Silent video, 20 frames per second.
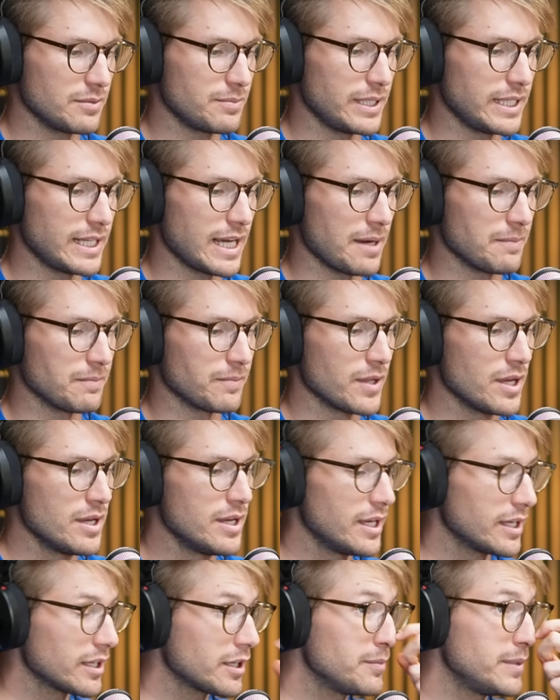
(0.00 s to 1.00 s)
can be um
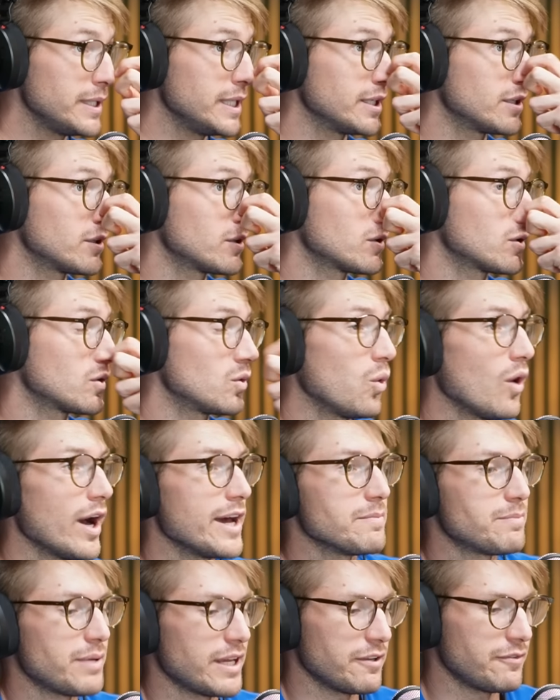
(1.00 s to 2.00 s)
can be
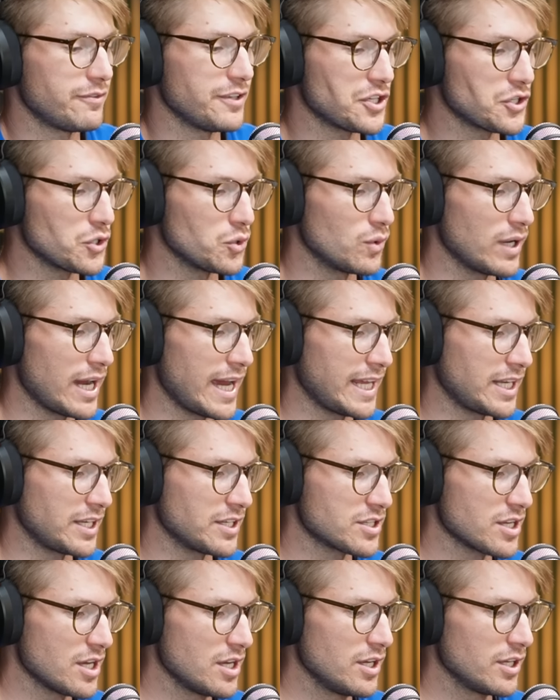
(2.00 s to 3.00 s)
quite beneficial,
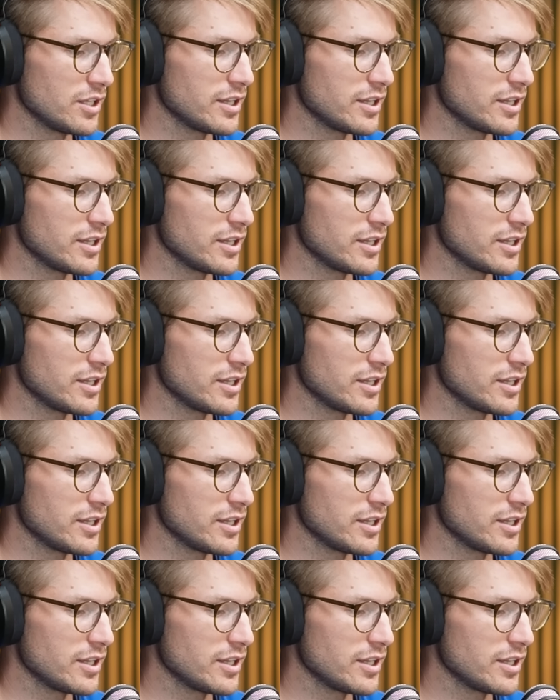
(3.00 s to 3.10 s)
and